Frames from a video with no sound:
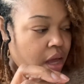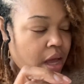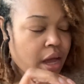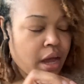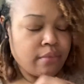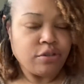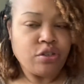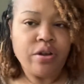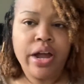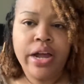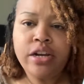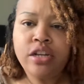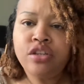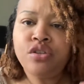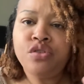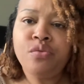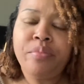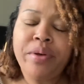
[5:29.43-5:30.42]
I'm trying to
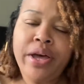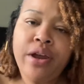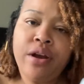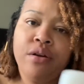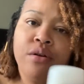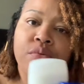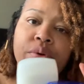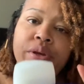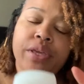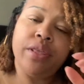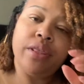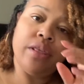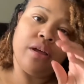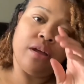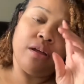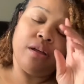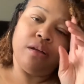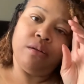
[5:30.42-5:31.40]
do better with
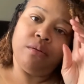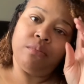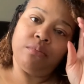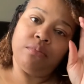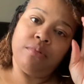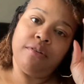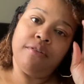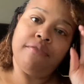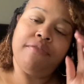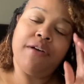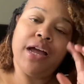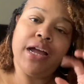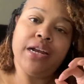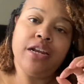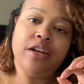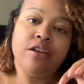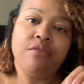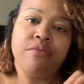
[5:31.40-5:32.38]
um
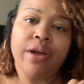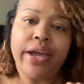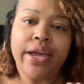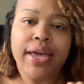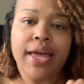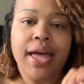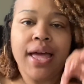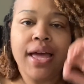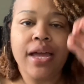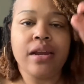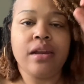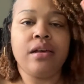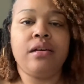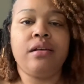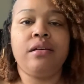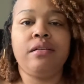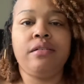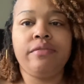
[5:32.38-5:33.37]
finding the right kind
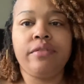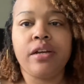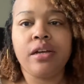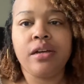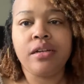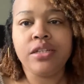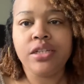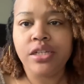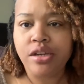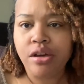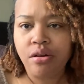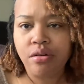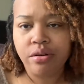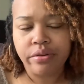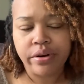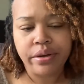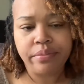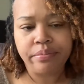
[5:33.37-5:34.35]
of uh,
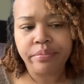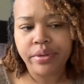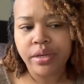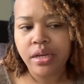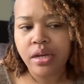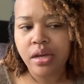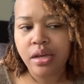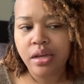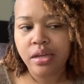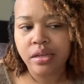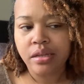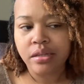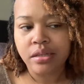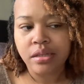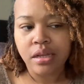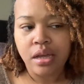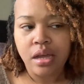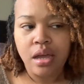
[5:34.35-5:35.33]
deodorant
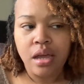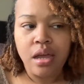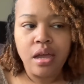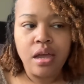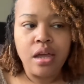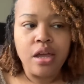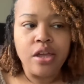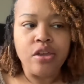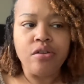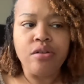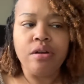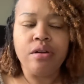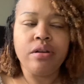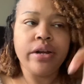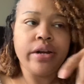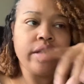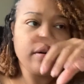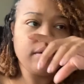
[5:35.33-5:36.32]
because you
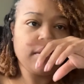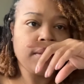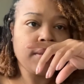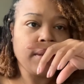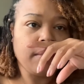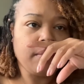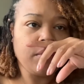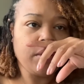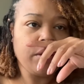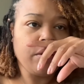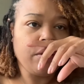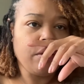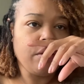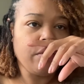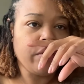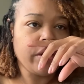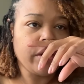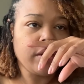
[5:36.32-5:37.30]
know there are some
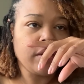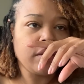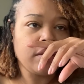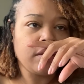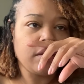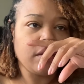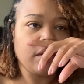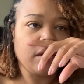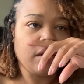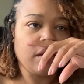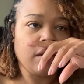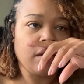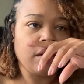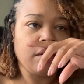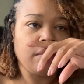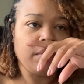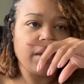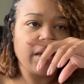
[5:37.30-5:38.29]
deodorants
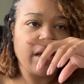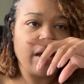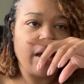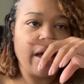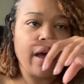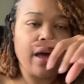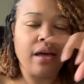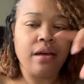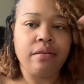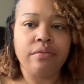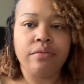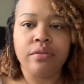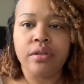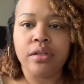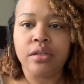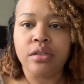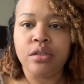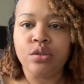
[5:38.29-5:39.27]
um, that have
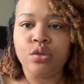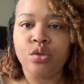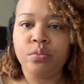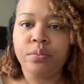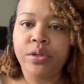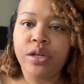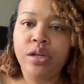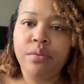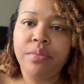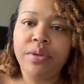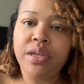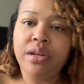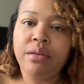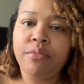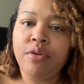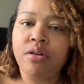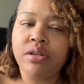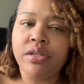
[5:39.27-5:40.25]
aluminum in
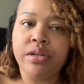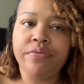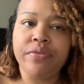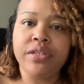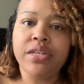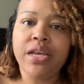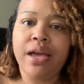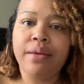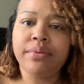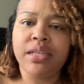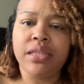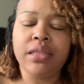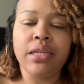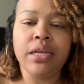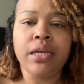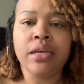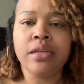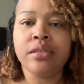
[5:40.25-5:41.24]
them or different types of
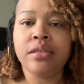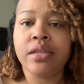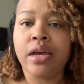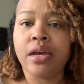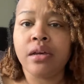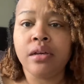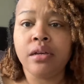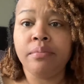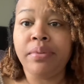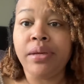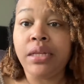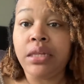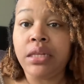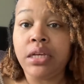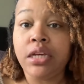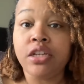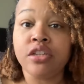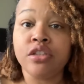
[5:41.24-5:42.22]
things that could be
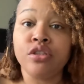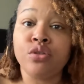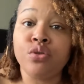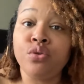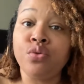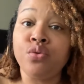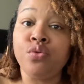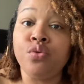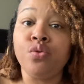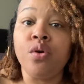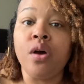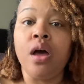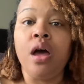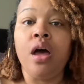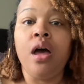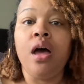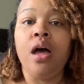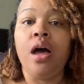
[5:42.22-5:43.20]
linked to
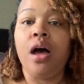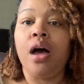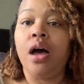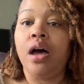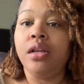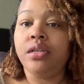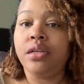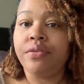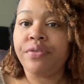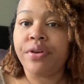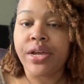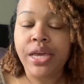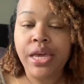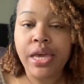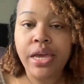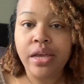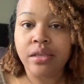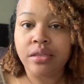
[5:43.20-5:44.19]
uh, different
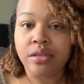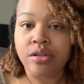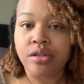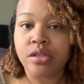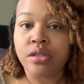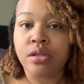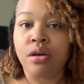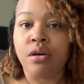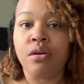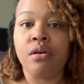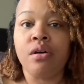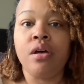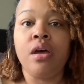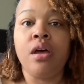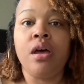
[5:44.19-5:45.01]
cancers. So